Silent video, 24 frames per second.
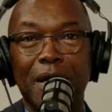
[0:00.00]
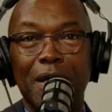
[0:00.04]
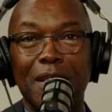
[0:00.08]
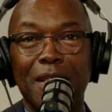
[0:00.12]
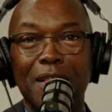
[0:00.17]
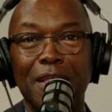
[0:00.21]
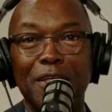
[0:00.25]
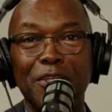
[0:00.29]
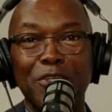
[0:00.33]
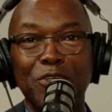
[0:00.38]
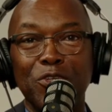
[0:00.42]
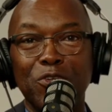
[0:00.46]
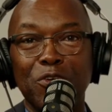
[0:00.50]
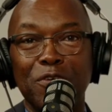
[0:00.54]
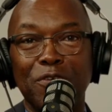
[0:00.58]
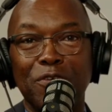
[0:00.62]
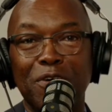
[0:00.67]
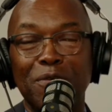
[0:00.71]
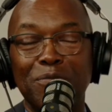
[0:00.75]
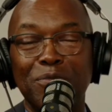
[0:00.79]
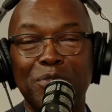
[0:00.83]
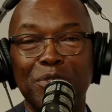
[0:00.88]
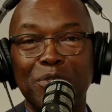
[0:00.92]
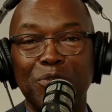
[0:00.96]
lot of you have
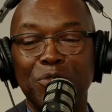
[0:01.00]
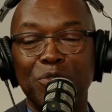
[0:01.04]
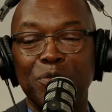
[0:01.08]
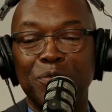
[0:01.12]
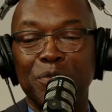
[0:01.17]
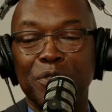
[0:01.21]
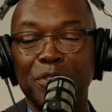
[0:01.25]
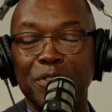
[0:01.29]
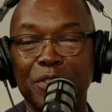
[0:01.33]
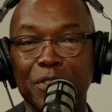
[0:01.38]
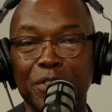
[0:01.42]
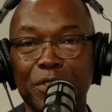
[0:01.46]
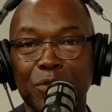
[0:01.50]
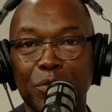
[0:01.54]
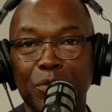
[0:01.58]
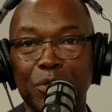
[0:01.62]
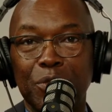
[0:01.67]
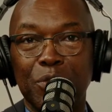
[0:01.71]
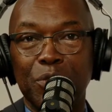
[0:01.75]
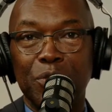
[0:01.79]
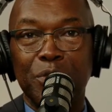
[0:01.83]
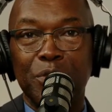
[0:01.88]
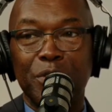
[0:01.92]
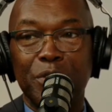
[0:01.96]
come to NuSpecies with
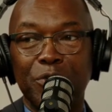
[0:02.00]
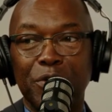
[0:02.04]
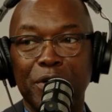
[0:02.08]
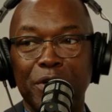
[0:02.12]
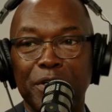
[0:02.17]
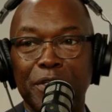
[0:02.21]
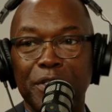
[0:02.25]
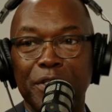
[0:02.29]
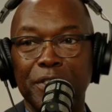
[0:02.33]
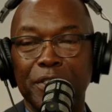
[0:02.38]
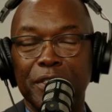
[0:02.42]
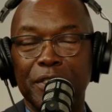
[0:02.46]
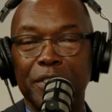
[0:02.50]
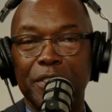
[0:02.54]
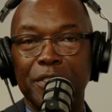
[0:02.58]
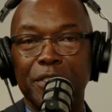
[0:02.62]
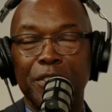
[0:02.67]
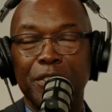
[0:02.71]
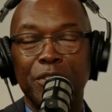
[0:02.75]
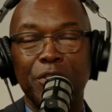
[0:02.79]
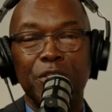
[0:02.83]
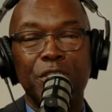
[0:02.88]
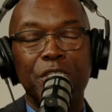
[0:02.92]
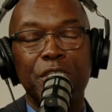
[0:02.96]
all these chronic disease,
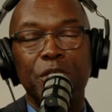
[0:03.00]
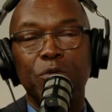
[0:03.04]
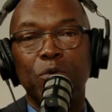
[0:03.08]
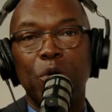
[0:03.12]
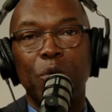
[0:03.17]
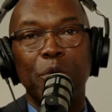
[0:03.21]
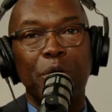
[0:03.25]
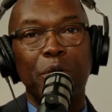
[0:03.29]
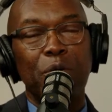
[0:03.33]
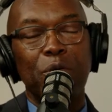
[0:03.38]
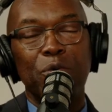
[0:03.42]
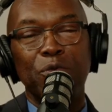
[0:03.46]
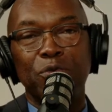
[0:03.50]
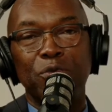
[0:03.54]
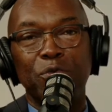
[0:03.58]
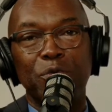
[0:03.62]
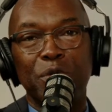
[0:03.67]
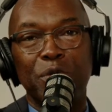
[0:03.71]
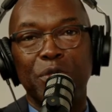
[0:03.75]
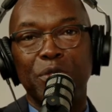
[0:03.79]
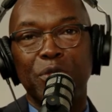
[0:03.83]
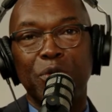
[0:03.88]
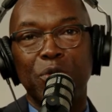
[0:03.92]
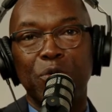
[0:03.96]
and you see what we go through
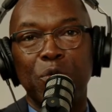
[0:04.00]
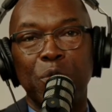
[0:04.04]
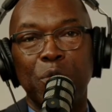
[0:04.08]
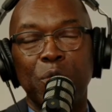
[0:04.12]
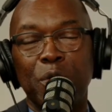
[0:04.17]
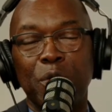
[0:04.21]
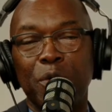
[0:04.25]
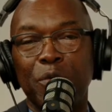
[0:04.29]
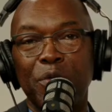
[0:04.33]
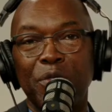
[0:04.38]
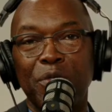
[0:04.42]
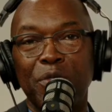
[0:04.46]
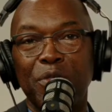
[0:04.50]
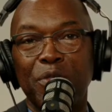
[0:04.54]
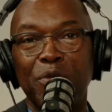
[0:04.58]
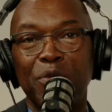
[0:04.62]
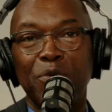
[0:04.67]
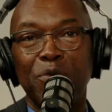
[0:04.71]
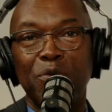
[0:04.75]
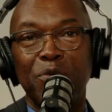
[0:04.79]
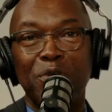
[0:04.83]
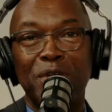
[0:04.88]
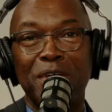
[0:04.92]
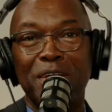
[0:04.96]
with you. We work with
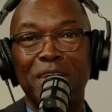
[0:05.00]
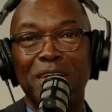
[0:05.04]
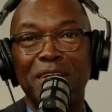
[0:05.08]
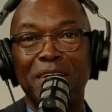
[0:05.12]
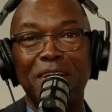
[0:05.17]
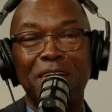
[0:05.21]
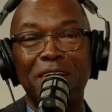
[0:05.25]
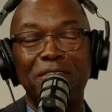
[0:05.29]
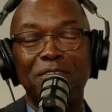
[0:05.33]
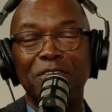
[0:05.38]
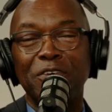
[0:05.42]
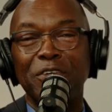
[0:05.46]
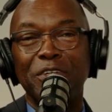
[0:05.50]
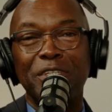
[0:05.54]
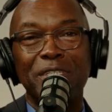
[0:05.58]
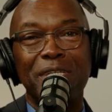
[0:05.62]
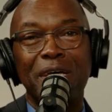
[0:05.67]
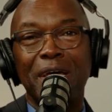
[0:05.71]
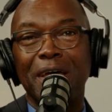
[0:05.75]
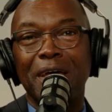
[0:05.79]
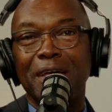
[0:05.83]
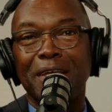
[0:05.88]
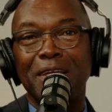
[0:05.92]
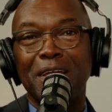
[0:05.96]
you not for a
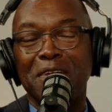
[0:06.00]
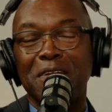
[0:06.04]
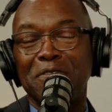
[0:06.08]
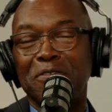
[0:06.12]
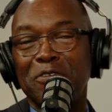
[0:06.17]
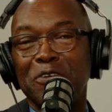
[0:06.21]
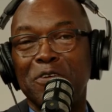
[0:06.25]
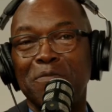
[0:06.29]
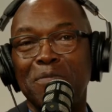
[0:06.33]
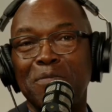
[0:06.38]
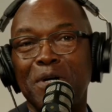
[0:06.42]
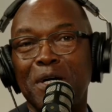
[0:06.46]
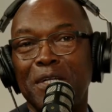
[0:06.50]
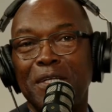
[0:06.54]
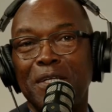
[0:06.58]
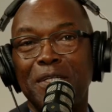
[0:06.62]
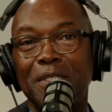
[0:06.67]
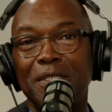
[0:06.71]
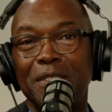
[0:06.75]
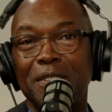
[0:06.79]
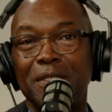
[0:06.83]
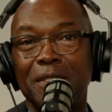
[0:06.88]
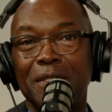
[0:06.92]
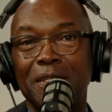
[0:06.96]
day, not for a
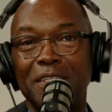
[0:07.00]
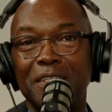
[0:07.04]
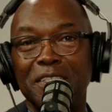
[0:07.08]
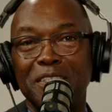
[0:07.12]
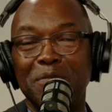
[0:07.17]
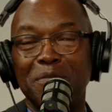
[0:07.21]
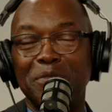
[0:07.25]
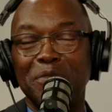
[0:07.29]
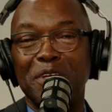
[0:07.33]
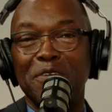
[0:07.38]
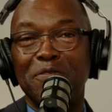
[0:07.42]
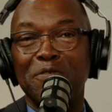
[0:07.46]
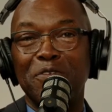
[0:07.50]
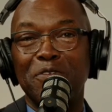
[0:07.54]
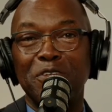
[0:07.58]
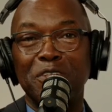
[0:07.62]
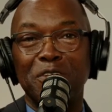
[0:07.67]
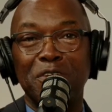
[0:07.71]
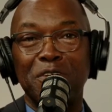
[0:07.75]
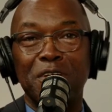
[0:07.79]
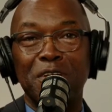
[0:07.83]
month, sometimes for